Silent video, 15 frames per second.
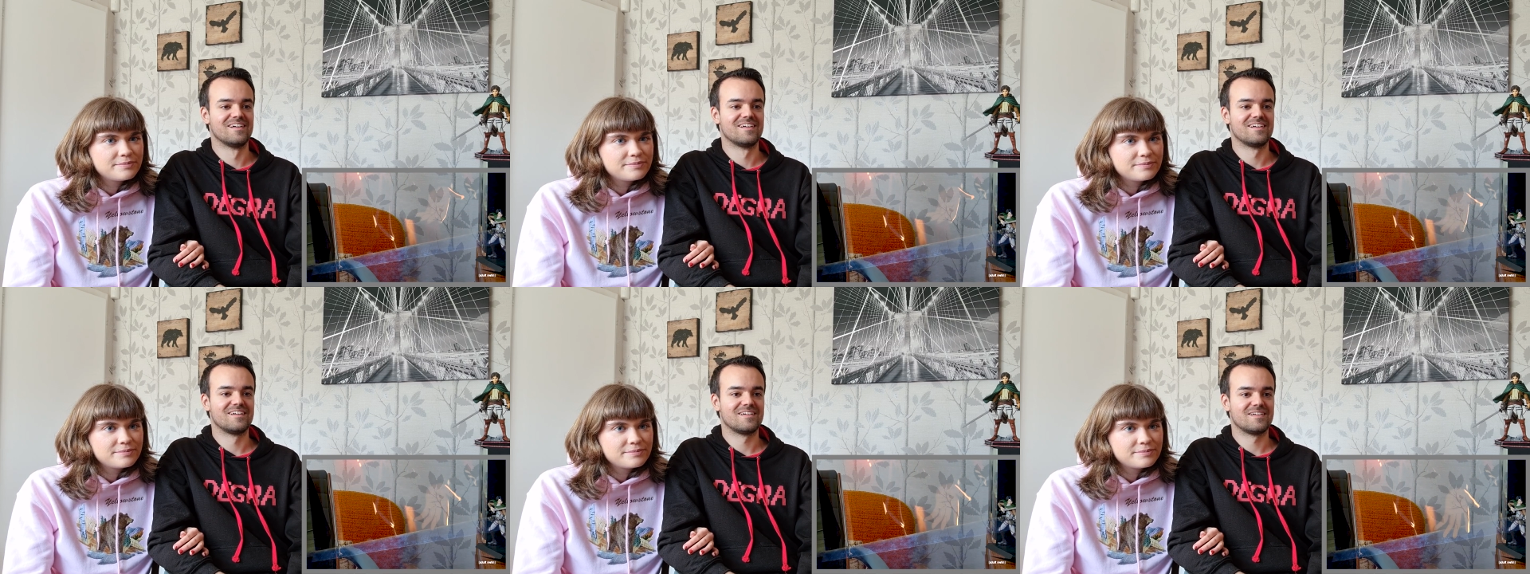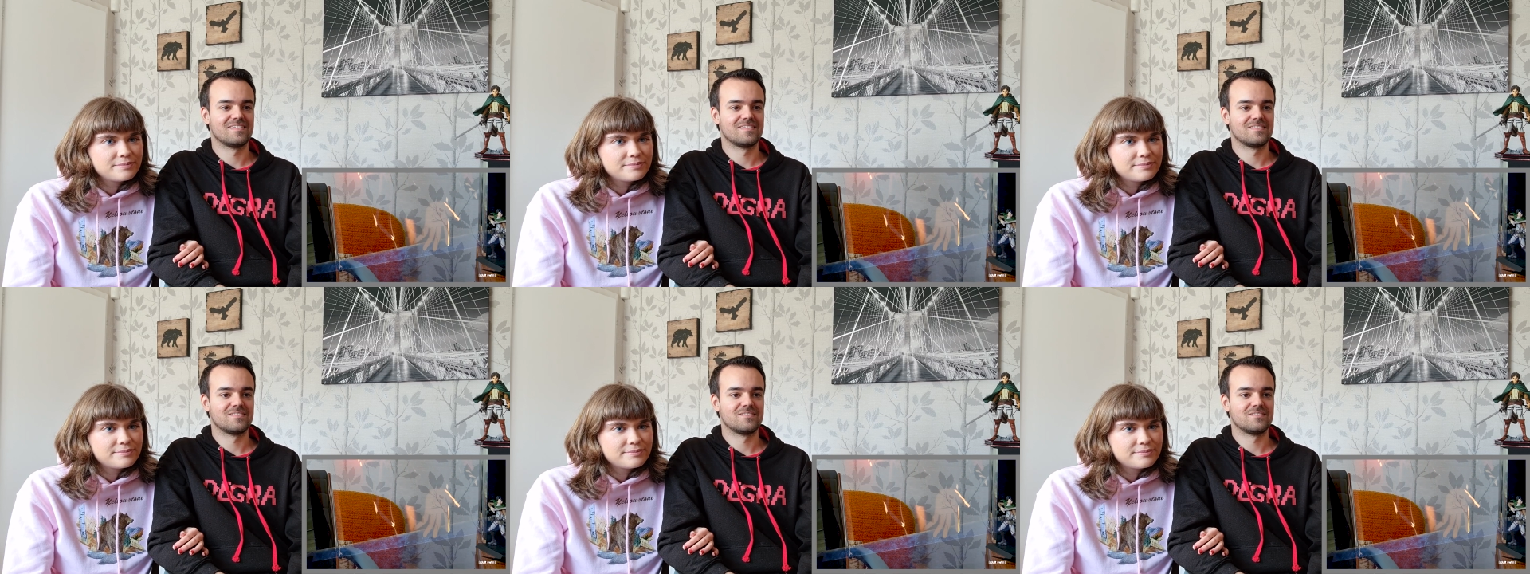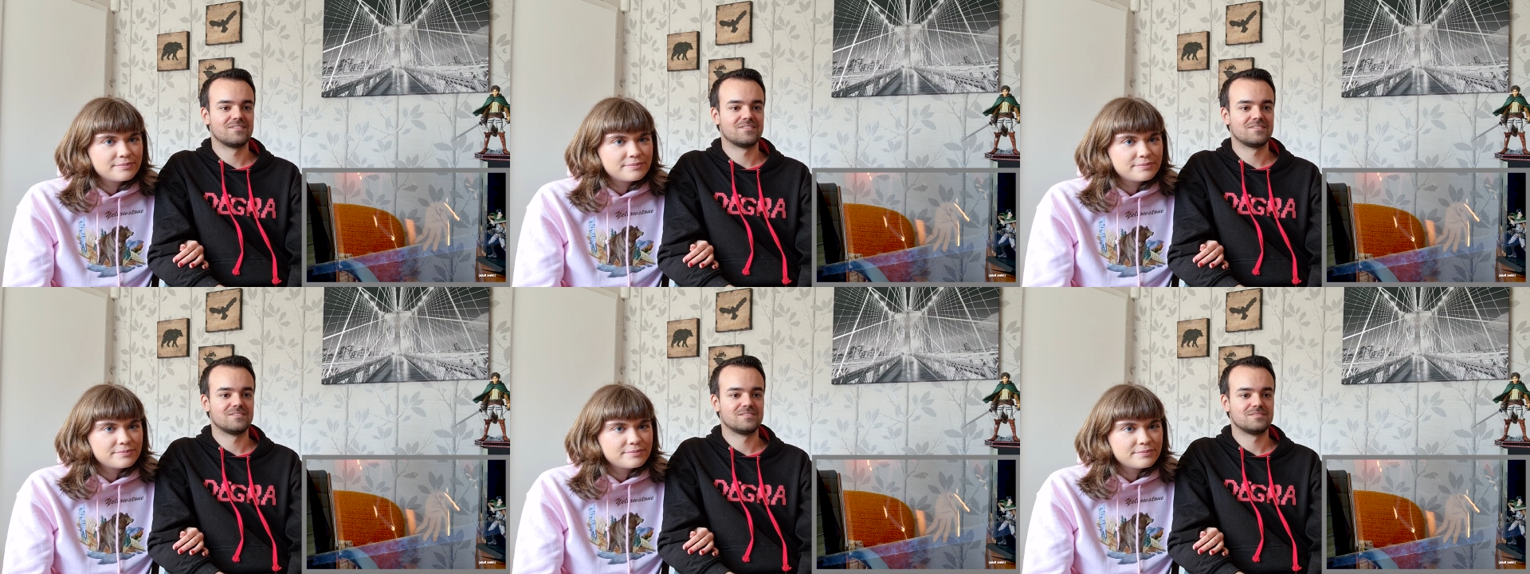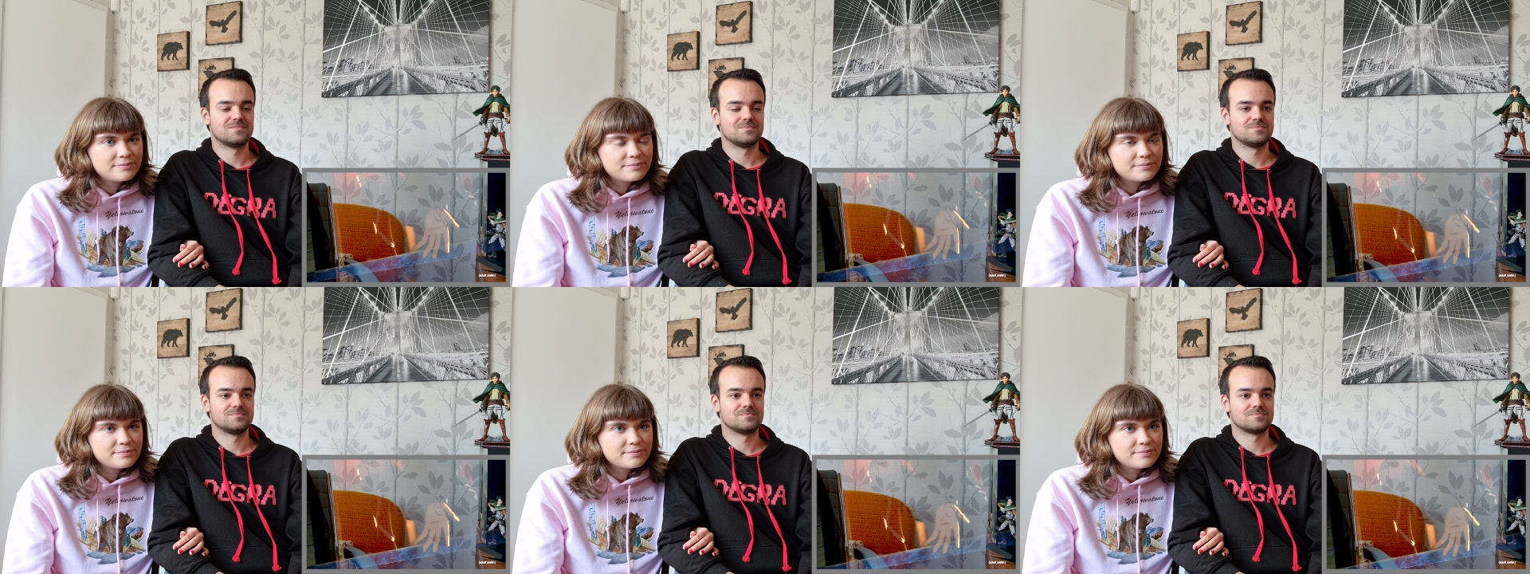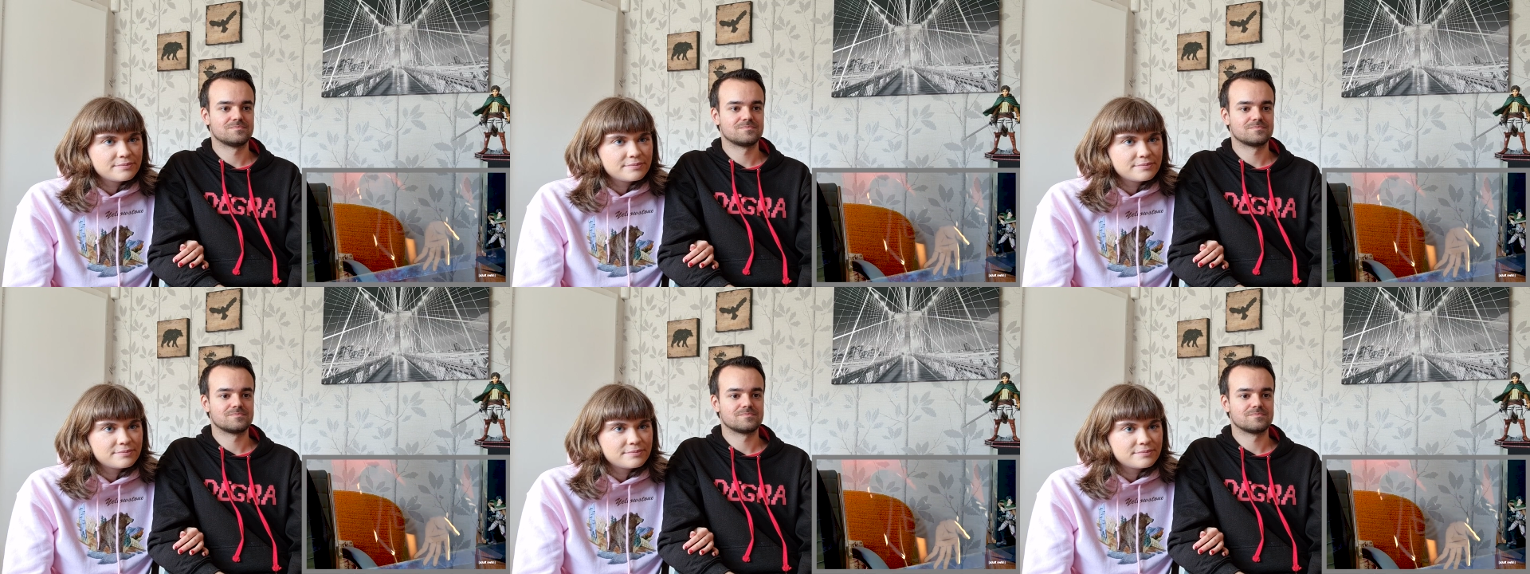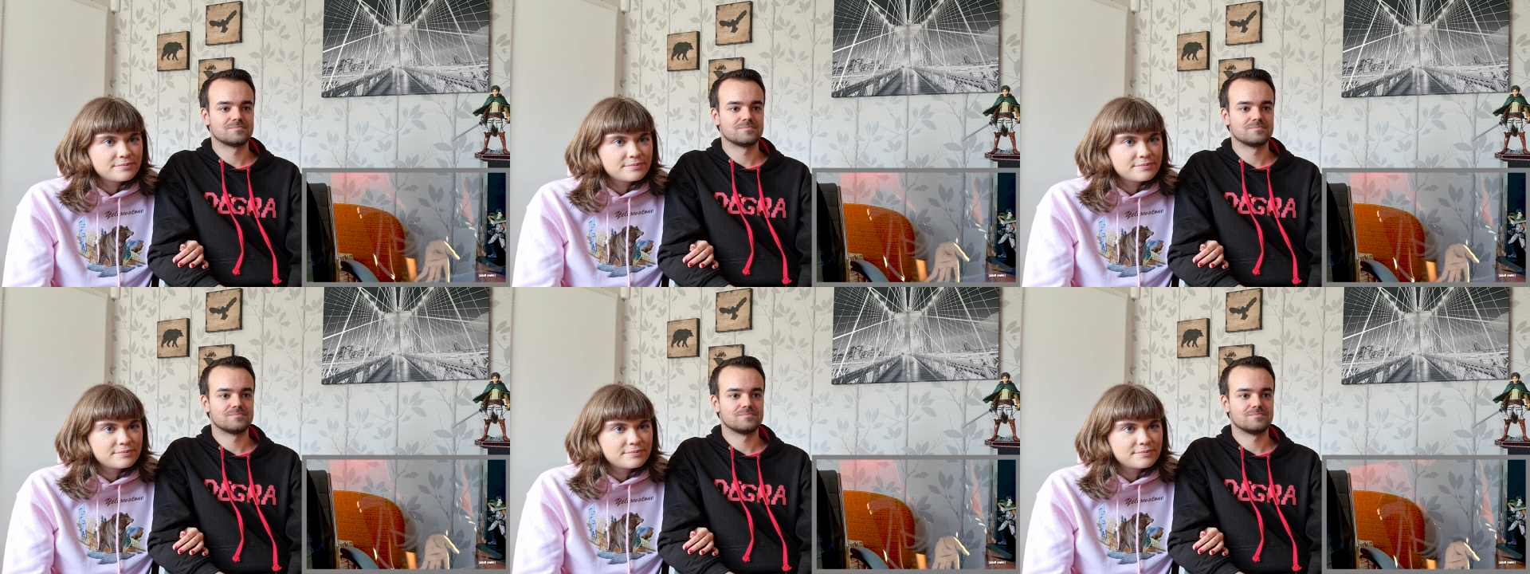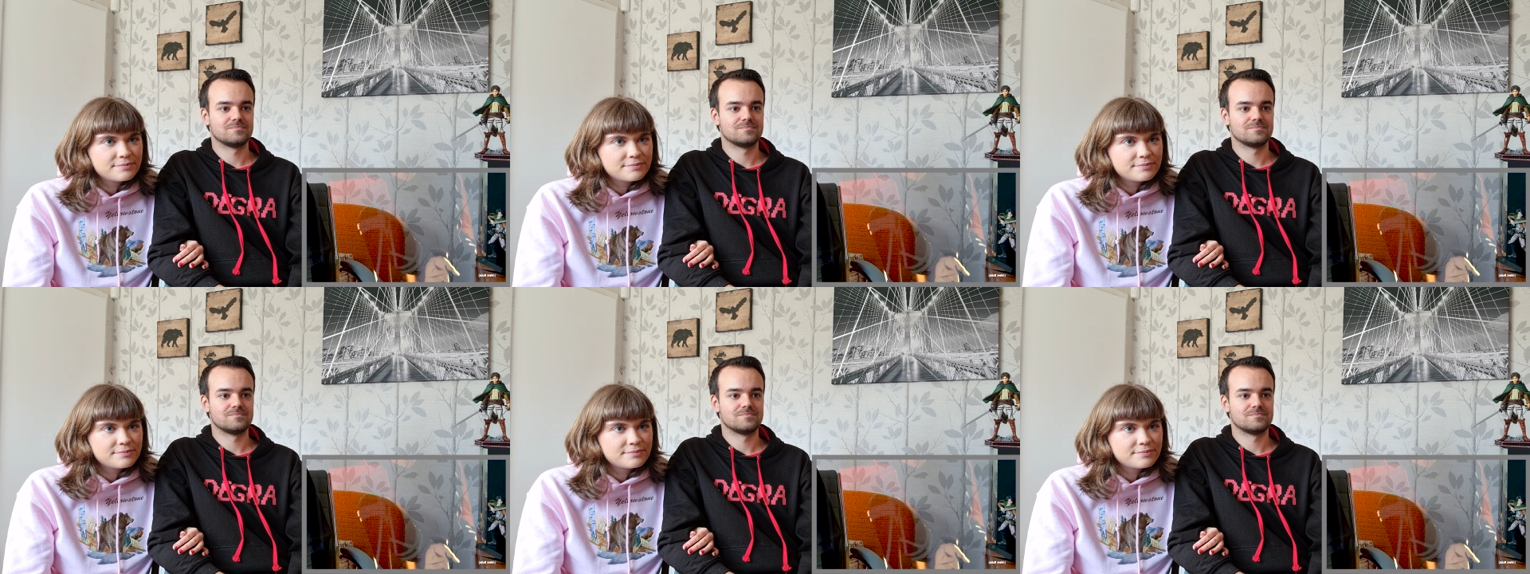No one is speaking in this clip.